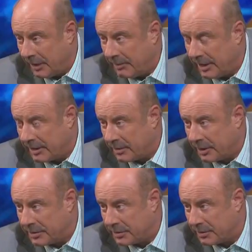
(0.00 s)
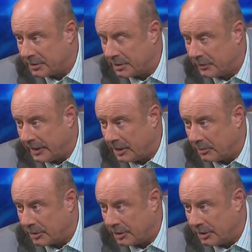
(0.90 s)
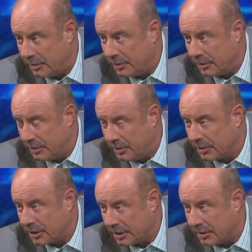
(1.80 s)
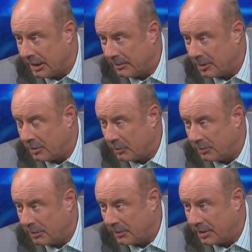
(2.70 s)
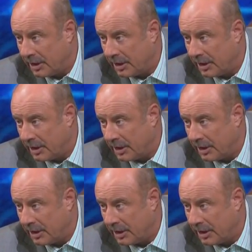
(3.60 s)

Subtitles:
I make the resources available to you, you're going to grab on with both